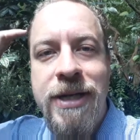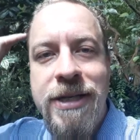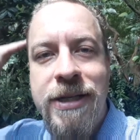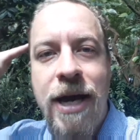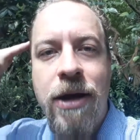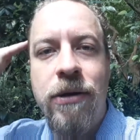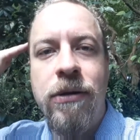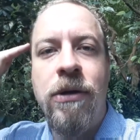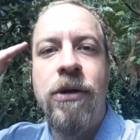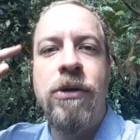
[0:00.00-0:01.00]
it
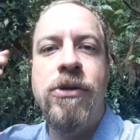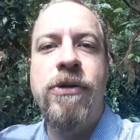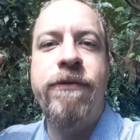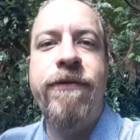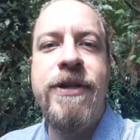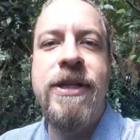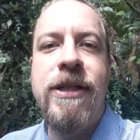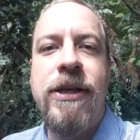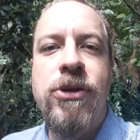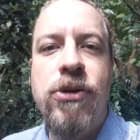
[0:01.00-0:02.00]
down to
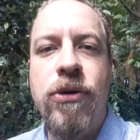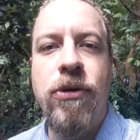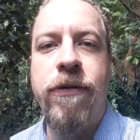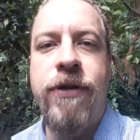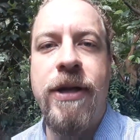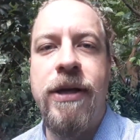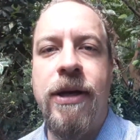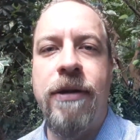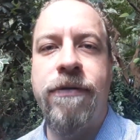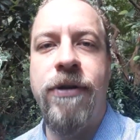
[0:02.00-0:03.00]
physically turn off that
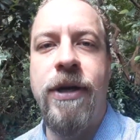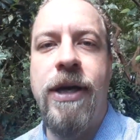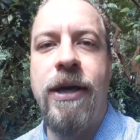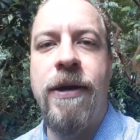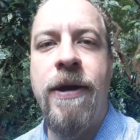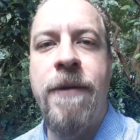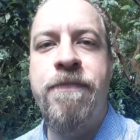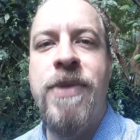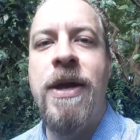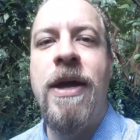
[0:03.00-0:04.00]
negative thinking,
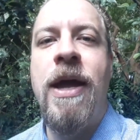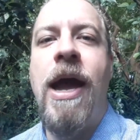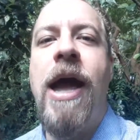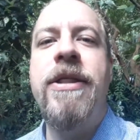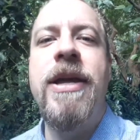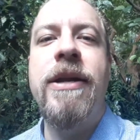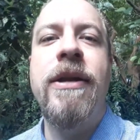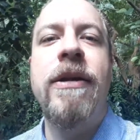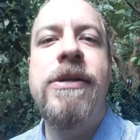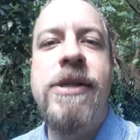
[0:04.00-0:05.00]
and
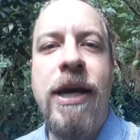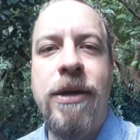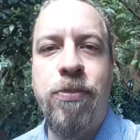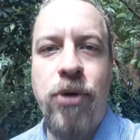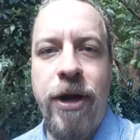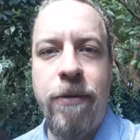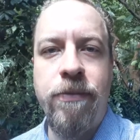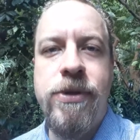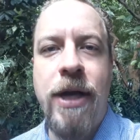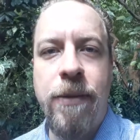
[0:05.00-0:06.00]
then take
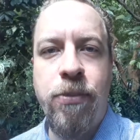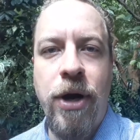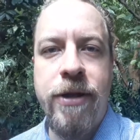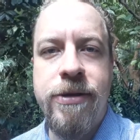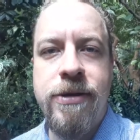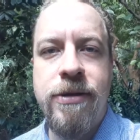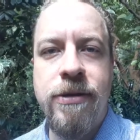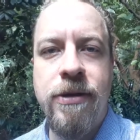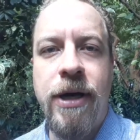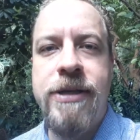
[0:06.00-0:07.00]
breaths.
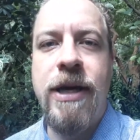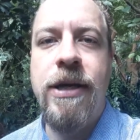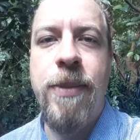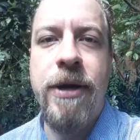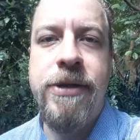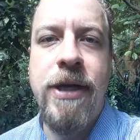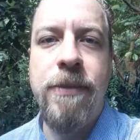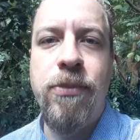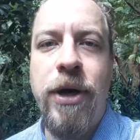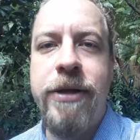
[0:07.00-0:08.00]
I take about
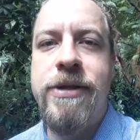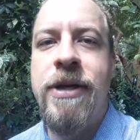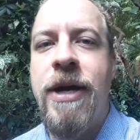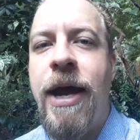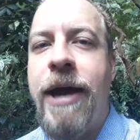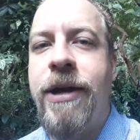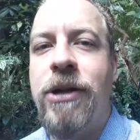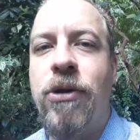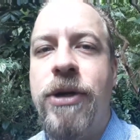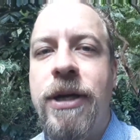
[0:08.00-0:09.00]
10 breaths and I
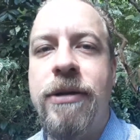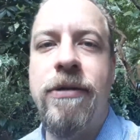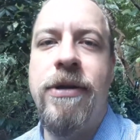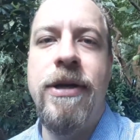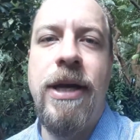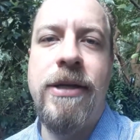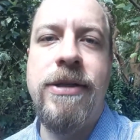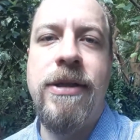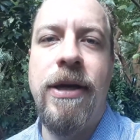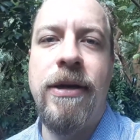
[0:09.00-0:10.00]
look at the
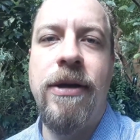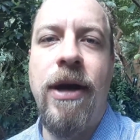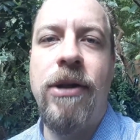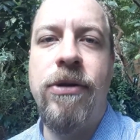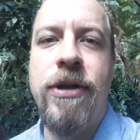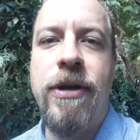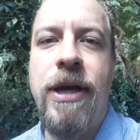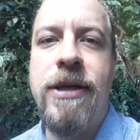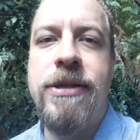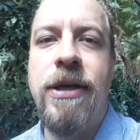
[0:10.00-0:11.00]
next thing. I look at the
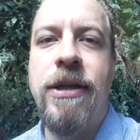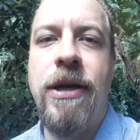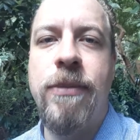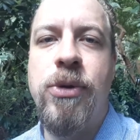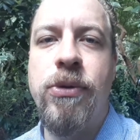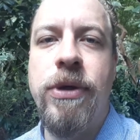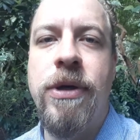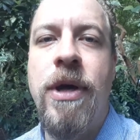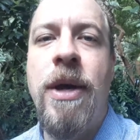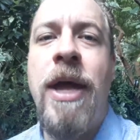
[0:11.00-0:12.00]
next thing that I'm doing.
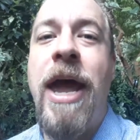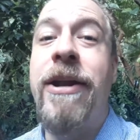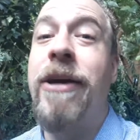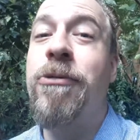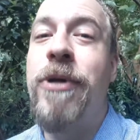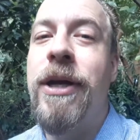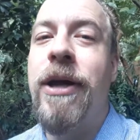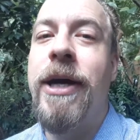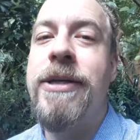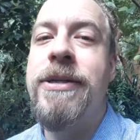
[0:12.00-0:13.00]
And I
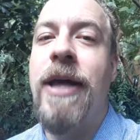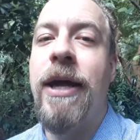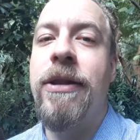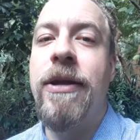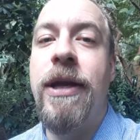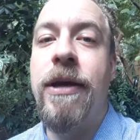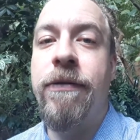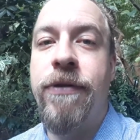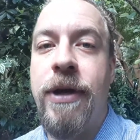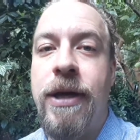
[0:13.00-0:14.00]
realize that the
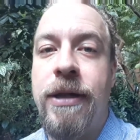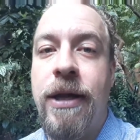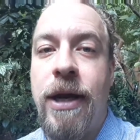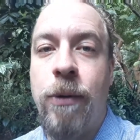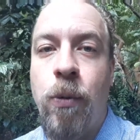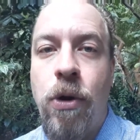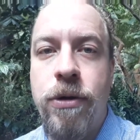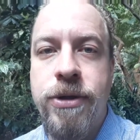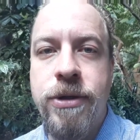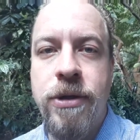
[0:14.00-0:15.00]
negative thinking that I
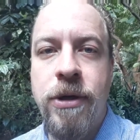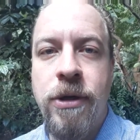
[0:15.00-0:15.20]
was